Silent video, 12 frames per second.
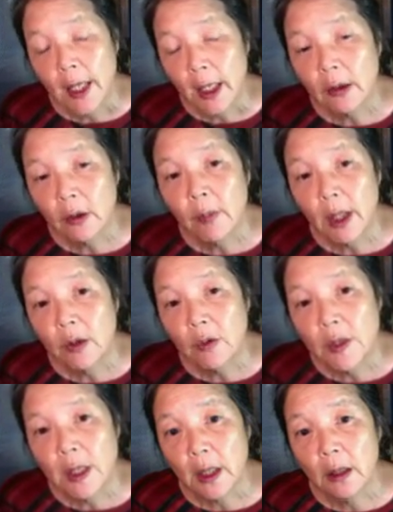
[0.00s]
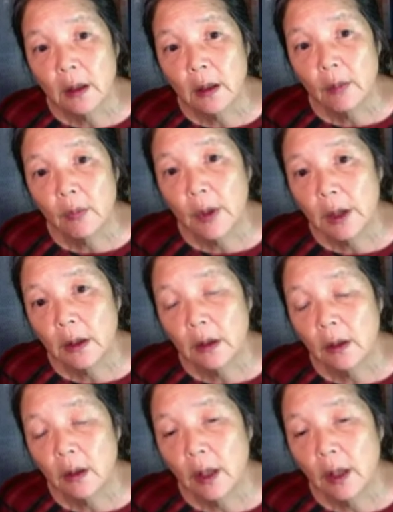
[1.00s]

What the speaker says: that could make you sick. But